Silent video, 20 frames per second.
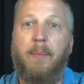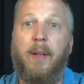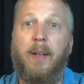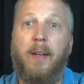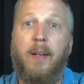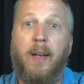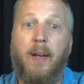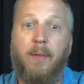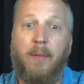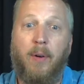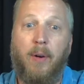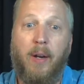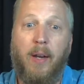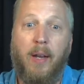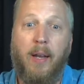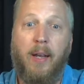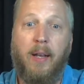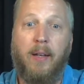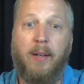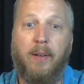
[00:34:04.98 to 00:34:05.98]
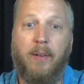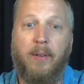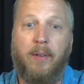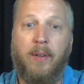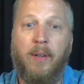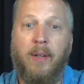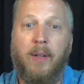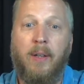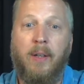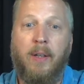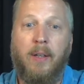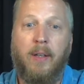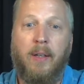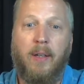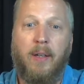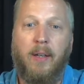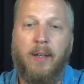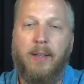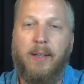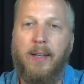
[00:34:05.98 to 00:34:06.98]
that never ends.
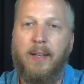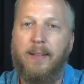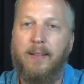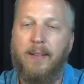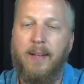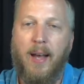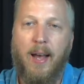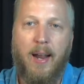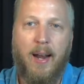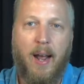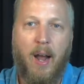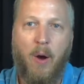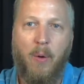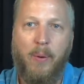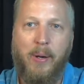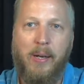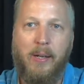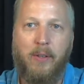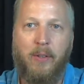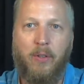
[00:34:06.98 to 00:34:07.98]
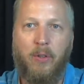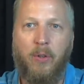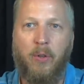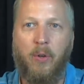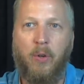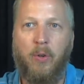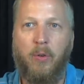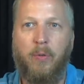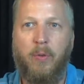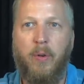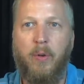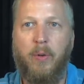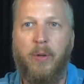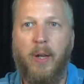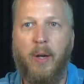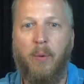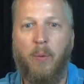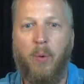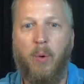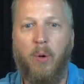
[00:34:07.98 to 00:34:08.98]
That's not how Easterners view
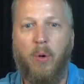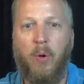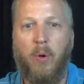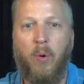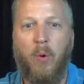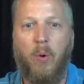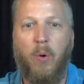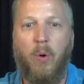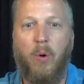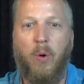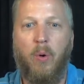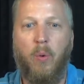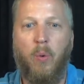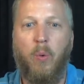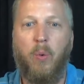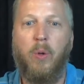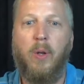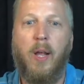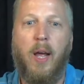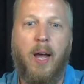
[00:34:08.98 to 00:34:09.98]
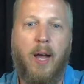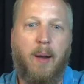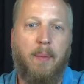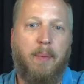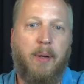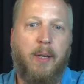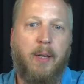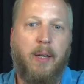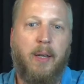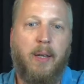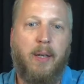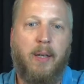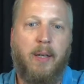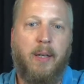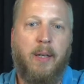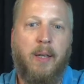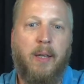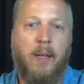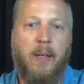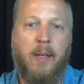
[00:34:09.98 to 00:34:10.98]
that word olam.
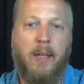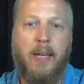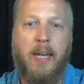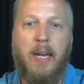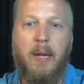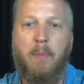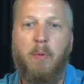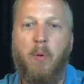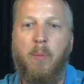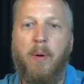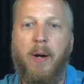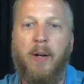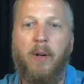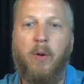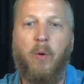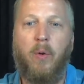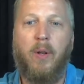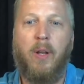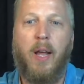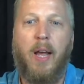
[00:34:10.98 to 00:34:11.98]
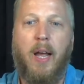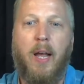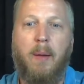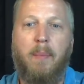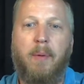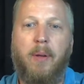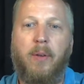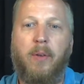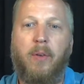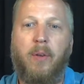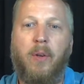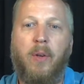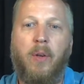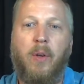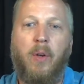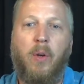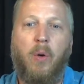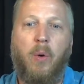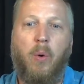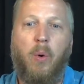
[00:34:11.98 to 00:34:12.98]
In the Hebrew mind, olam is
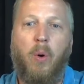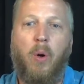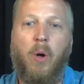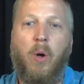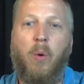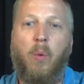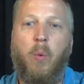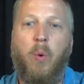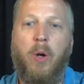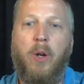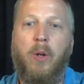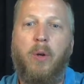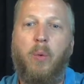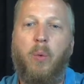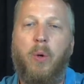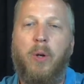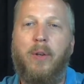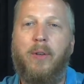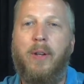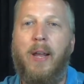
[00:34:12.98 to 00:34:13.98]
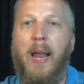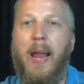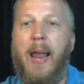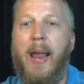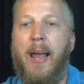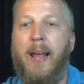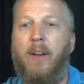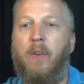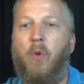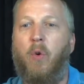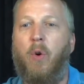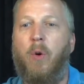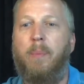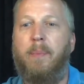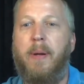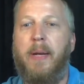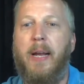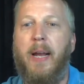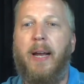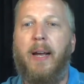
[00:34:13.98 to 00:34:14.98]
what is at or
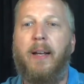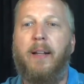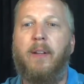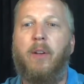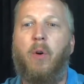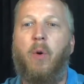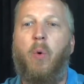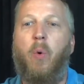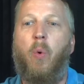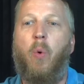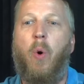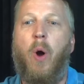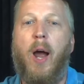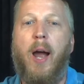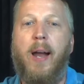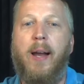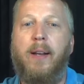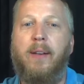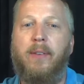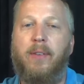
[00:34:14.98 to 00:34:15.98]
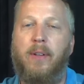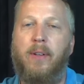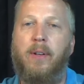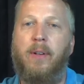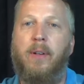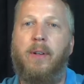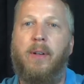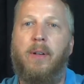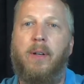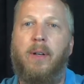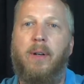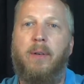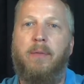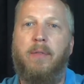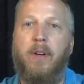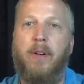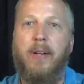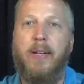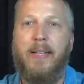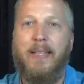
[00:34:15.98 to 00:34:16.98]
beyond the horizon, a
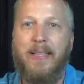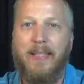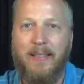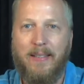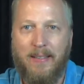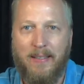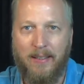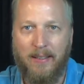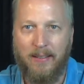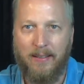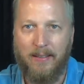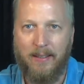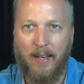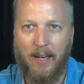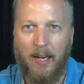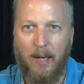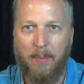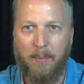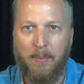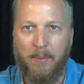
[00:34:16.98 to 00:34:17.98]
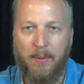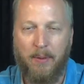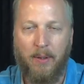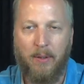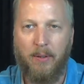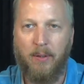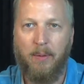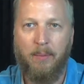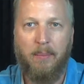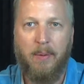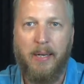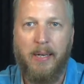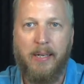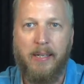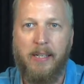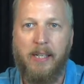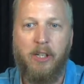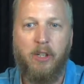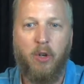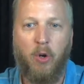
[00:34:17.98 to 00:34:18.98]
very distant time. It doesn't
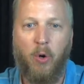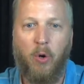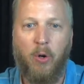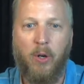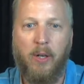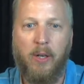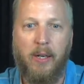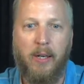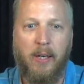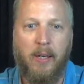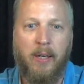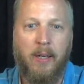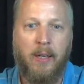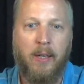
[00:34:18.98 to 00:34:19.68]
mean eternity.